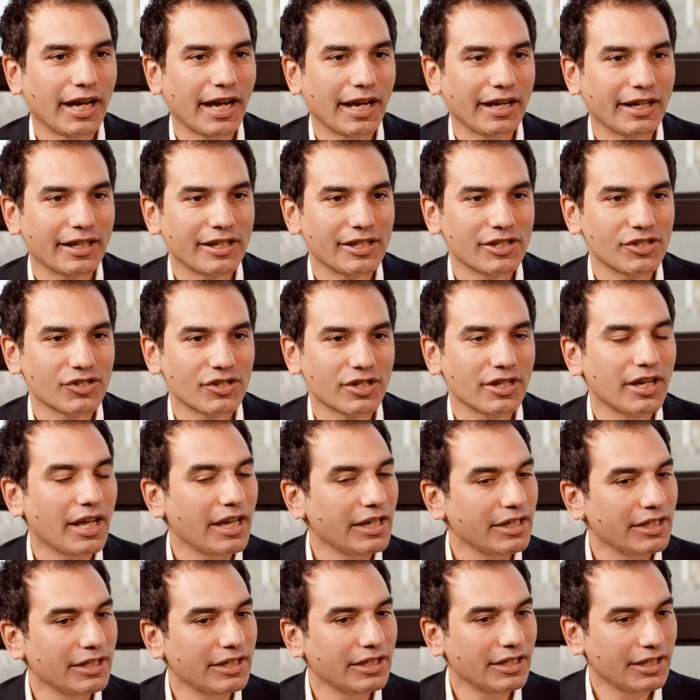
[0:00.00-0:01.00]
at is in
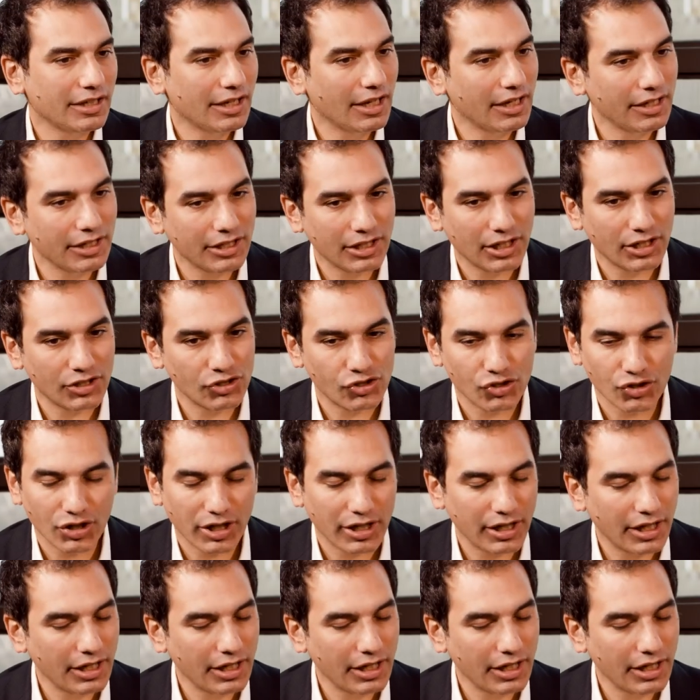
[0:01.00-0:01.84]
any, in any country,